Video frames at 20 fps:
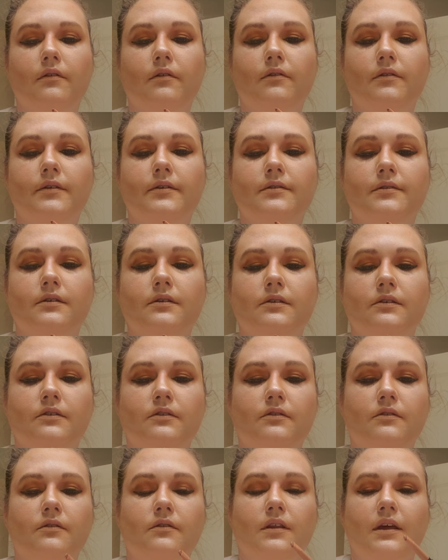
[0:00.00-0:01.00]
This is
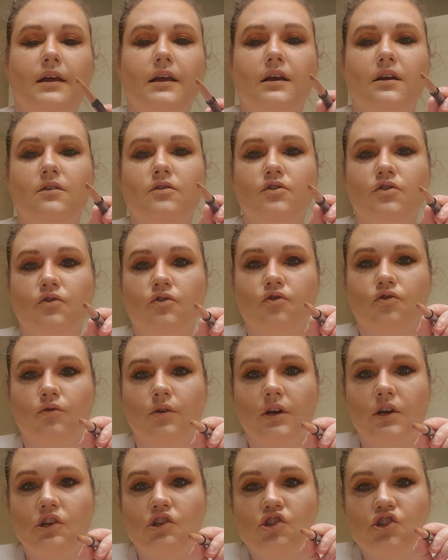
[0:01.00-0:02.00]
like a
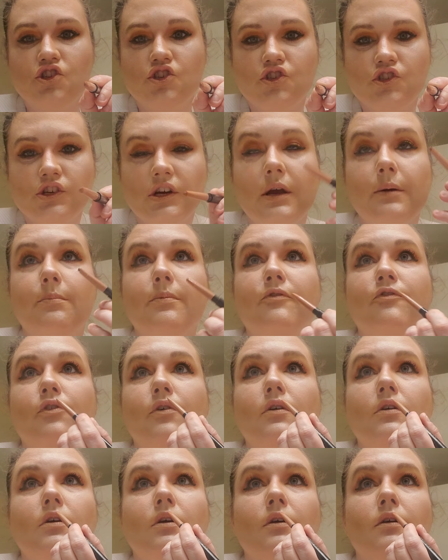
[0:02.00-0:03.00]
strange shape
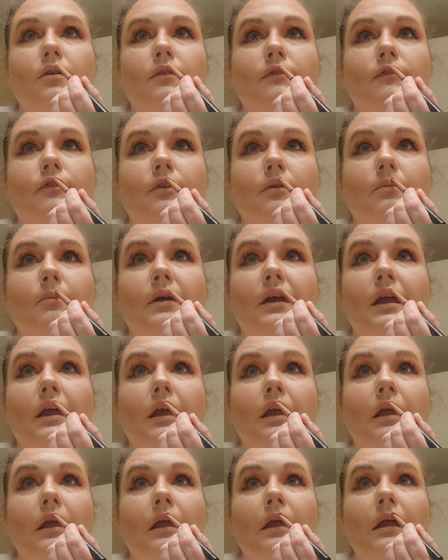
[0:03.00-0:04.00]
for
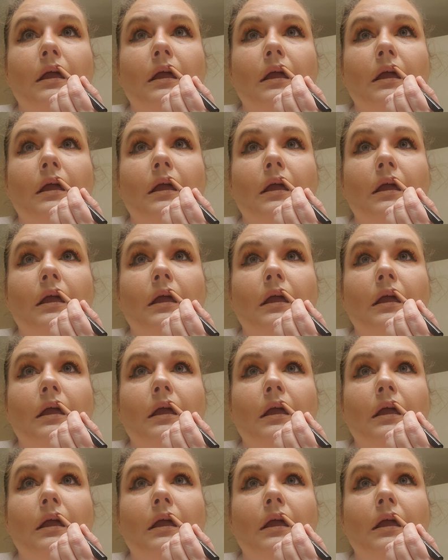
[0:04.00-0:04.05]
me.